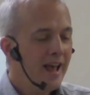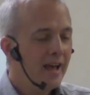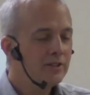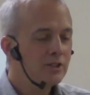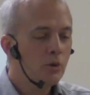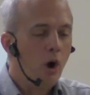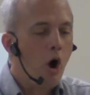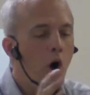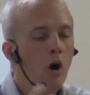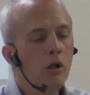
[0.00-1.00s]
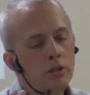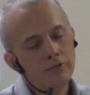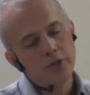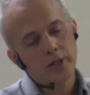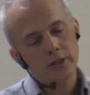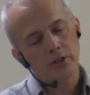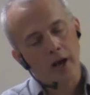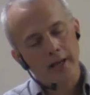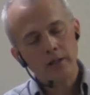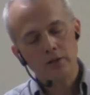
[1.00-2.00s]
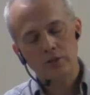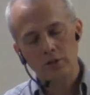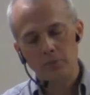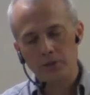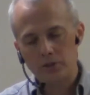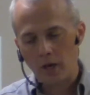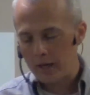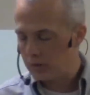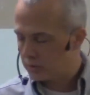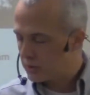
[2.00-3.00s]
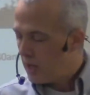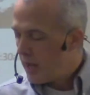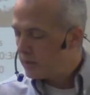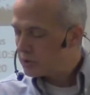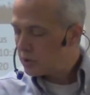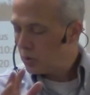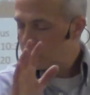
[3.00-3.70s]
And so all of these I consider to be cycles. And so